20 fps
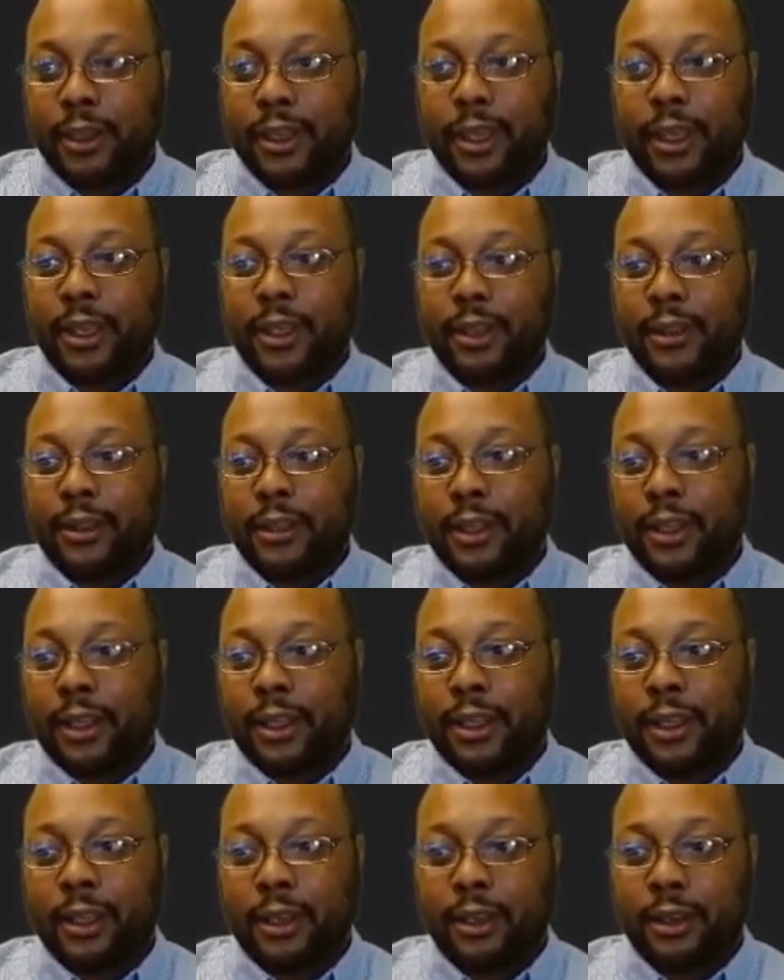in
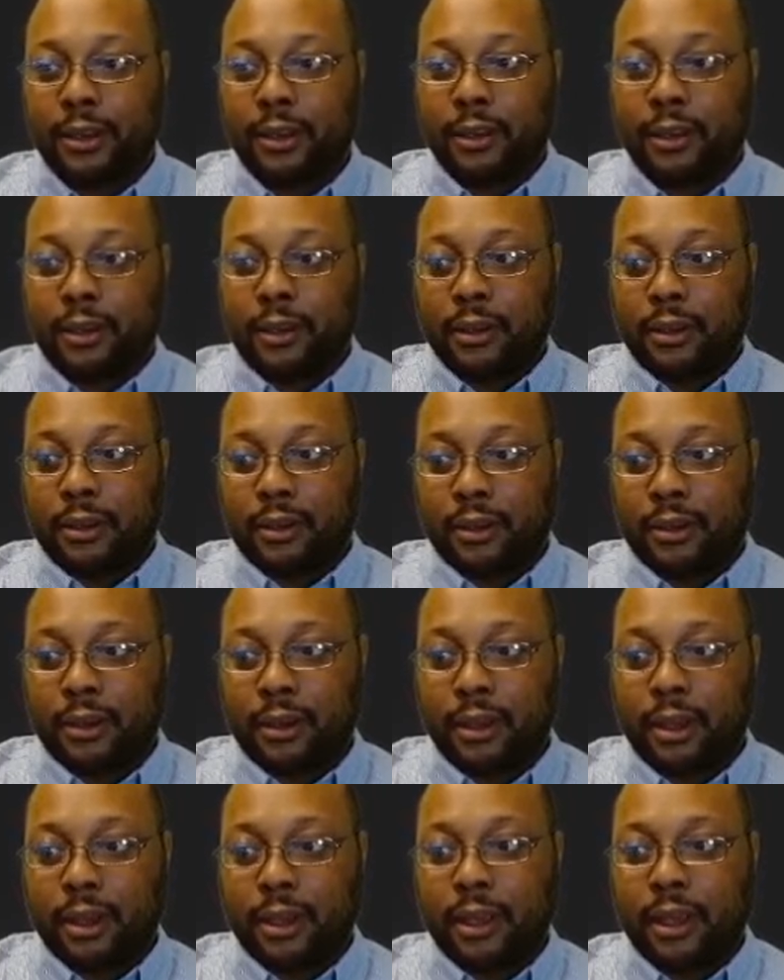the
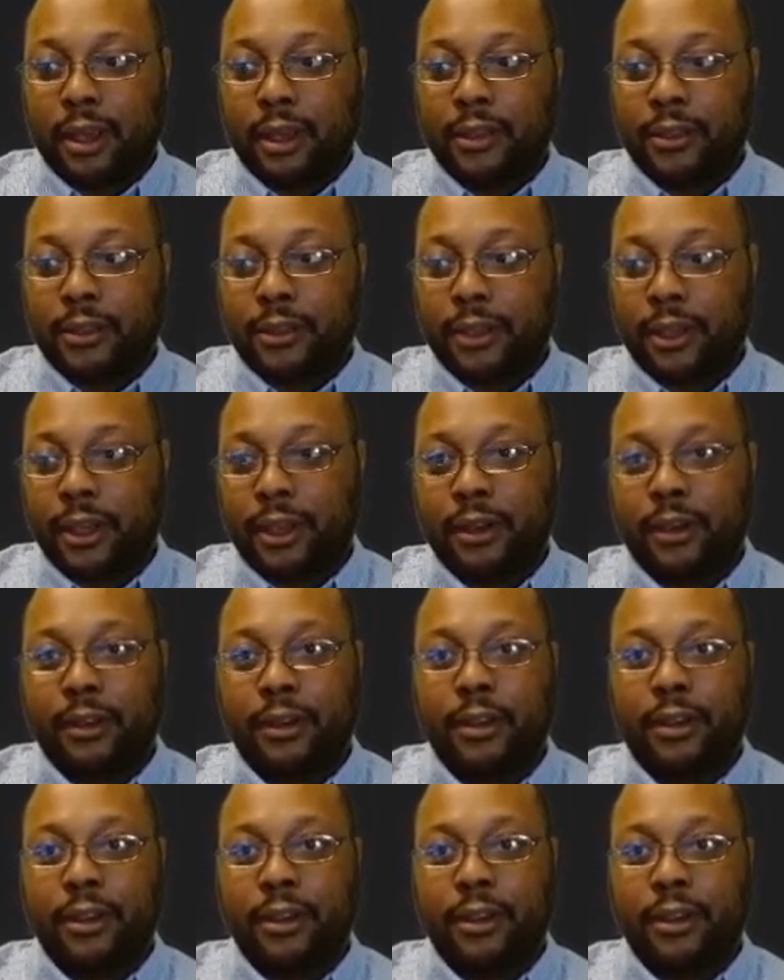console here.